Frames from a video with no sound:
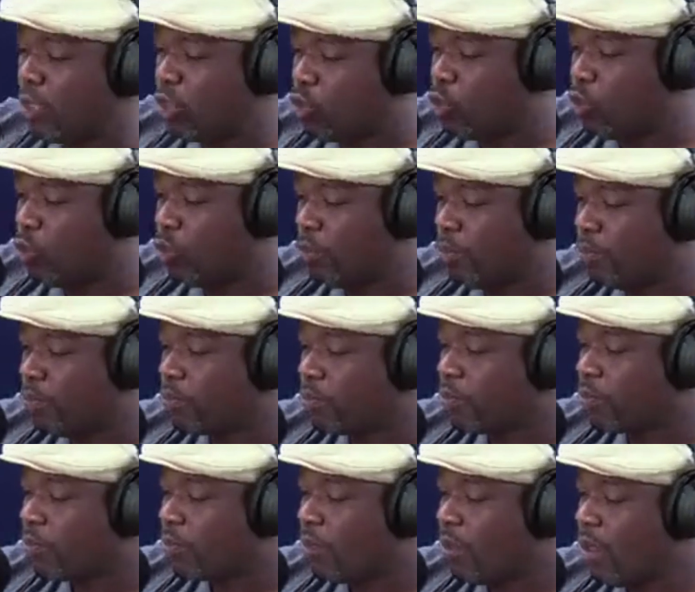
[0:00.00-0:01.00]
two
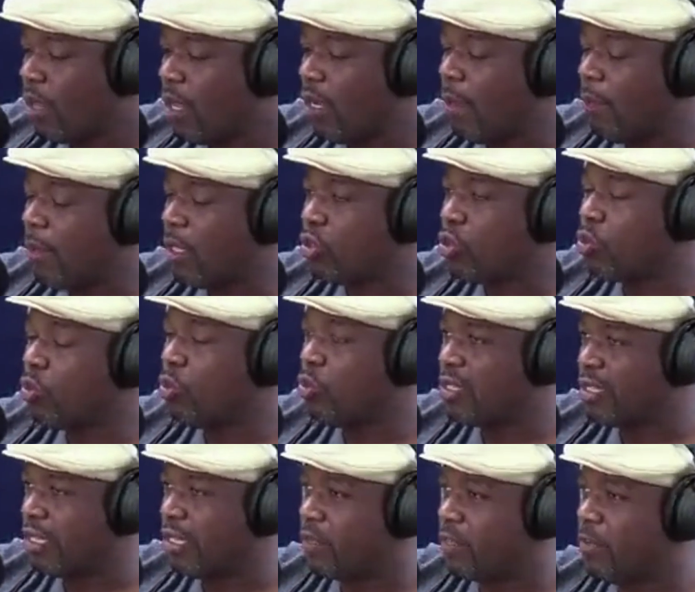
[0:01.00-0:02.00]

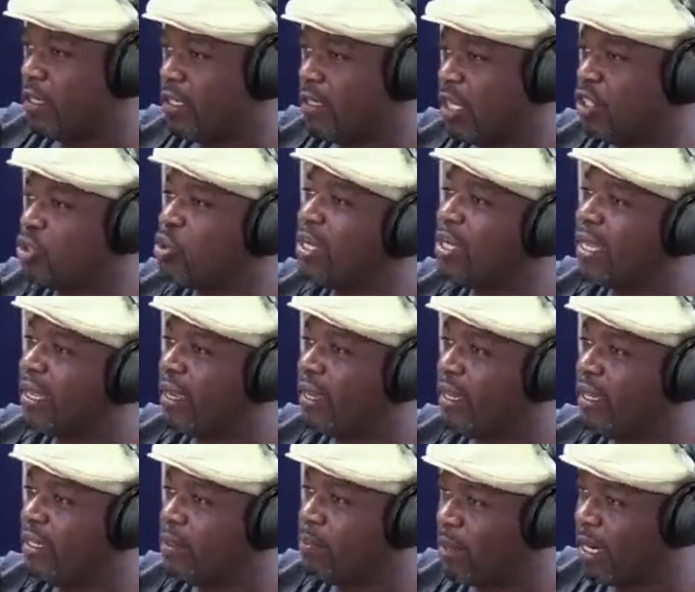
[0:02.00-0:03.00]
statement that you
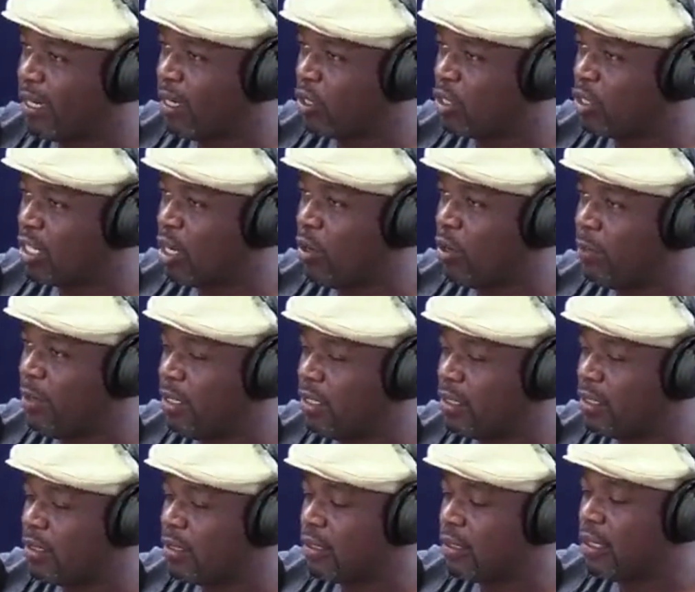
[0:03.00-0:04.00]
hear at bridal shower
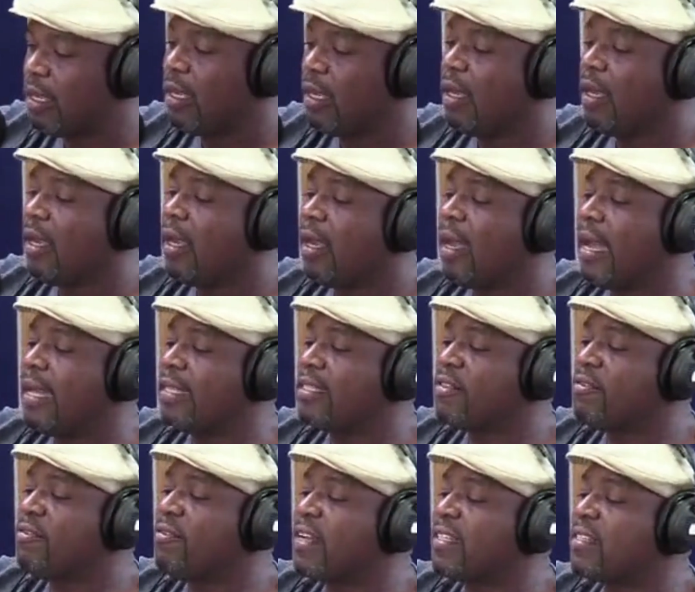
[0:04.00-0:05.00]
meetings,
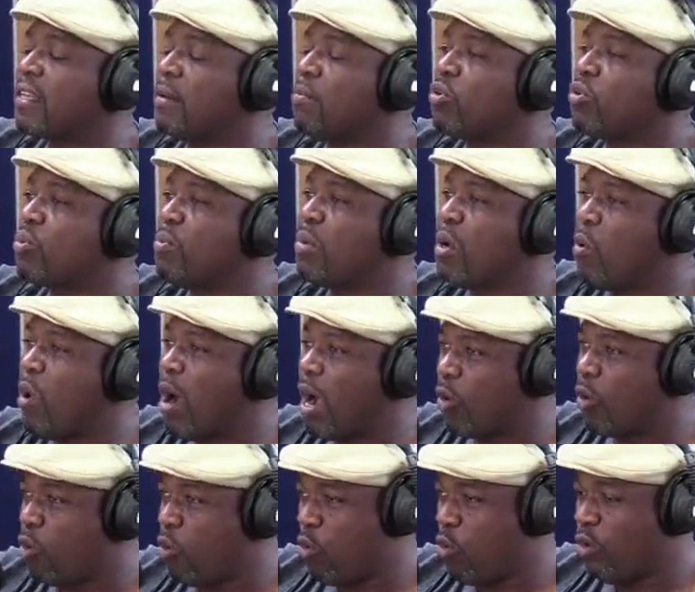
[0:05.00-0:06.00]
hanzi fadza murume
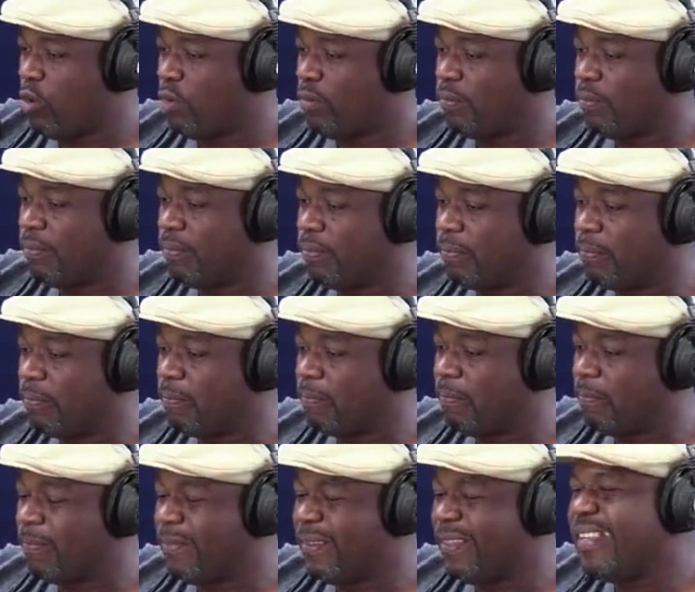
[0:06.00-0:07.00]
wako.
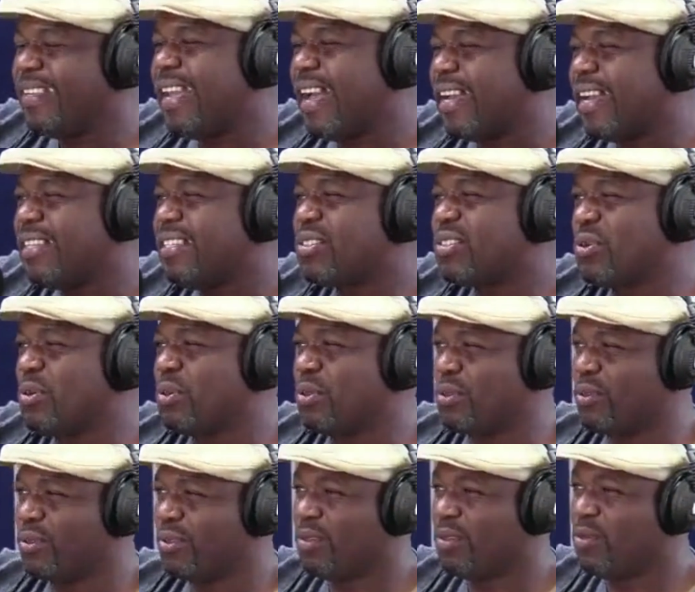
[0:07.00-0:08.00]
Yeah, it's good.
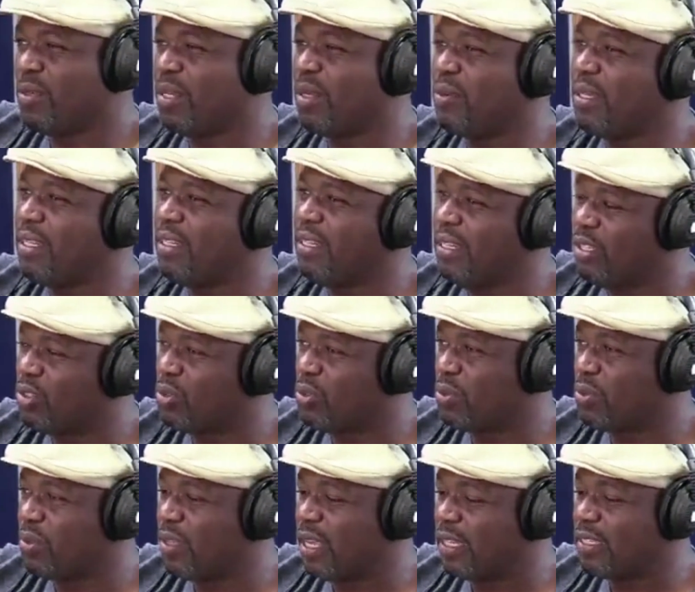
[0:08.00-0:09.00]
We need to
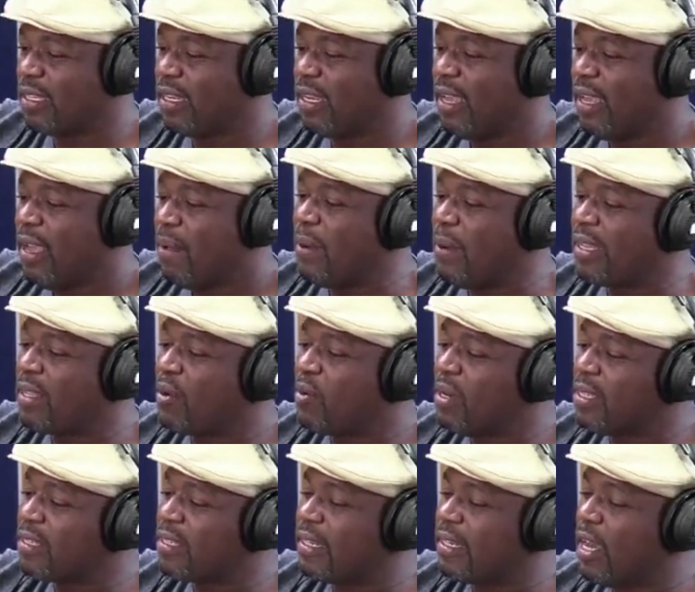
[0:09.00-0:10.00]
do that. But the
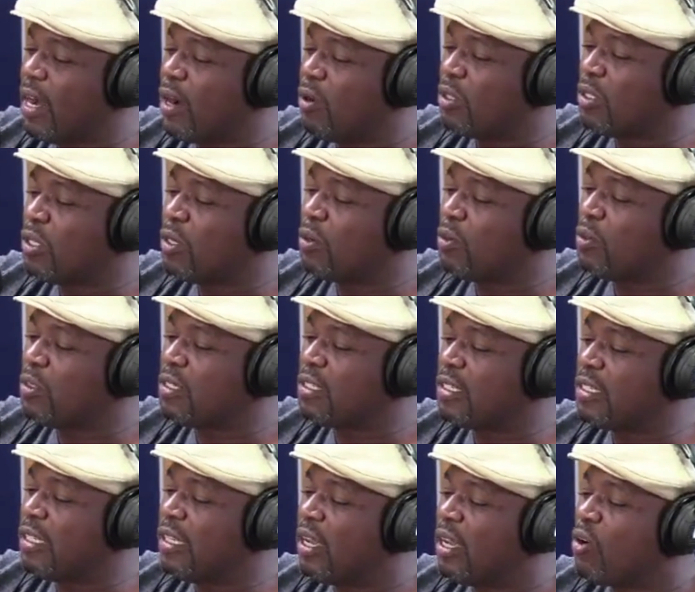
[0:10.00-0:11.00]
question now is
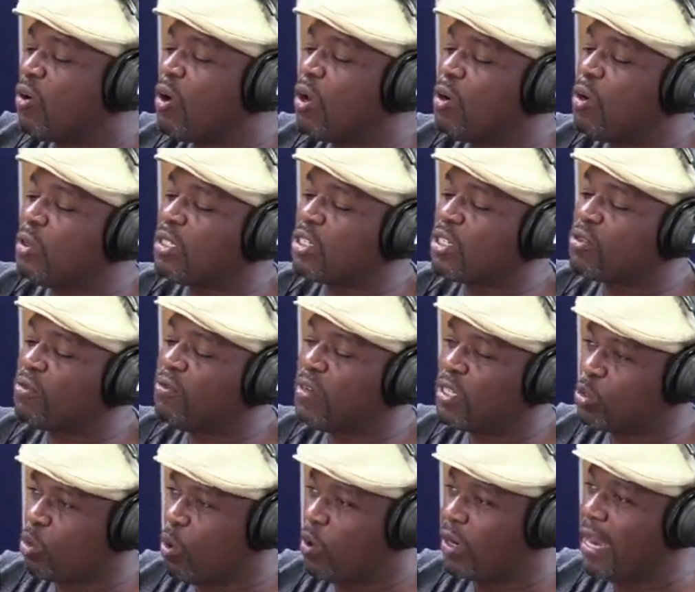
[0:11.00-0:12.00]
kuti koyo
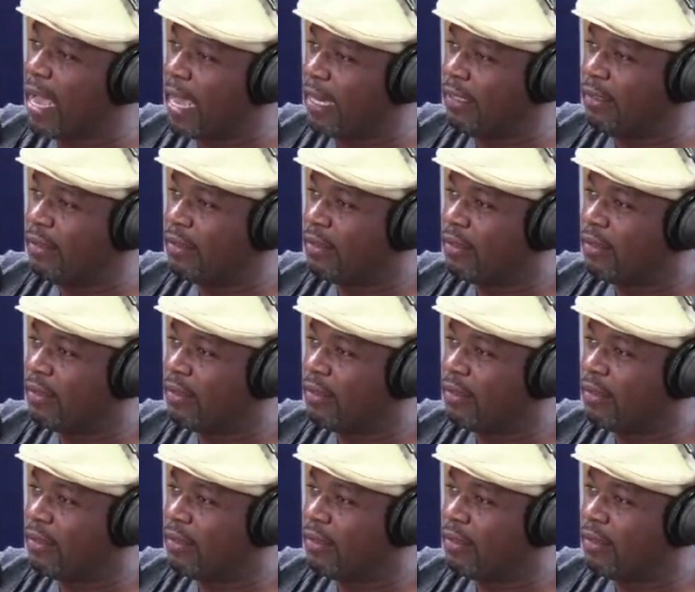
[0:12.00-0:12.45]
uchazofadzwa nani?